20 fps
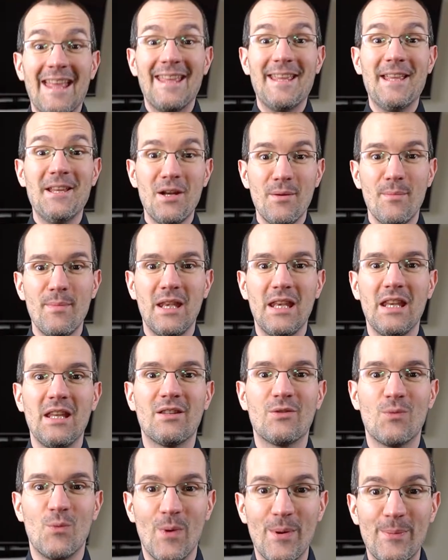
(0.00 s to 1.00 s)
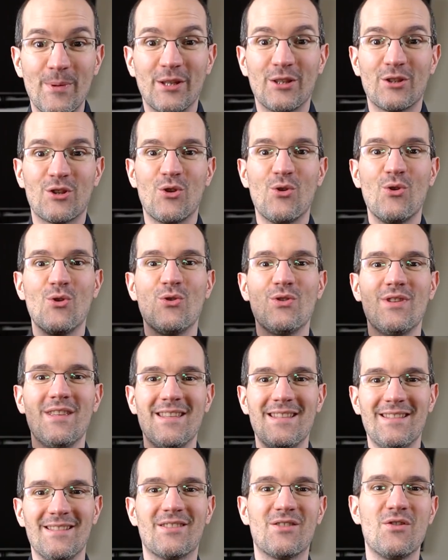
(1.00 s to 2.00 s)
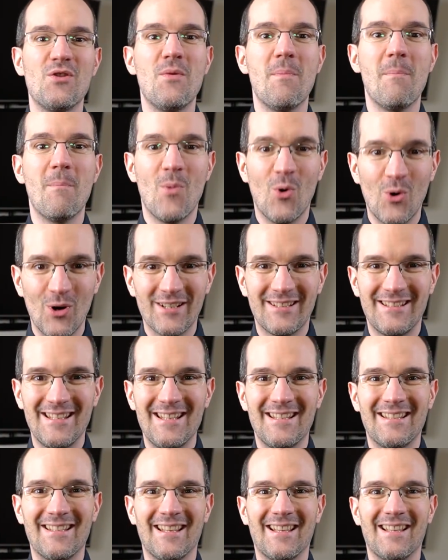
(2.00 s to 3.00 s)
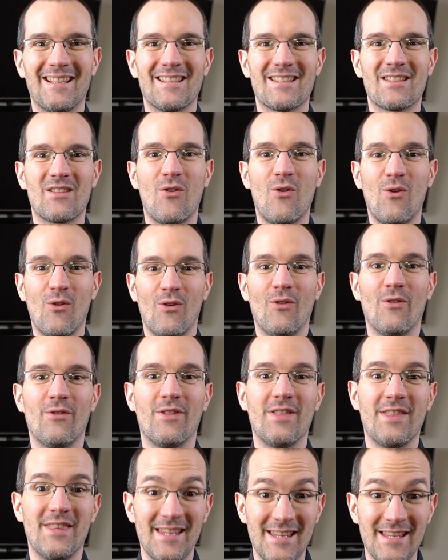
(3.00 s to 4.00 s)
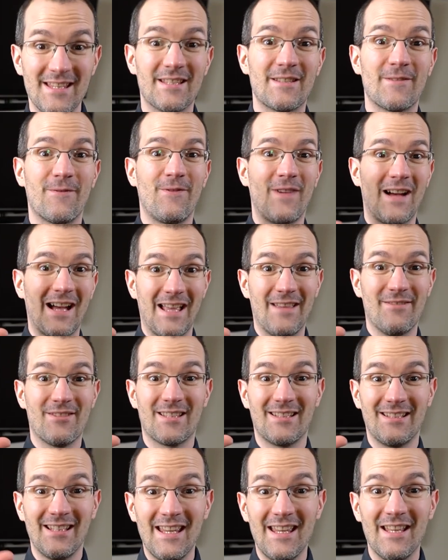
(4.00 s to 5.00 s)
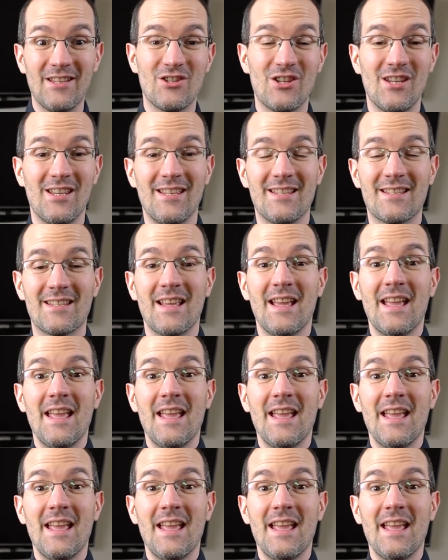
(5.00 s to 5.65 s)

In a minute, we will go into more details of these 5 stages,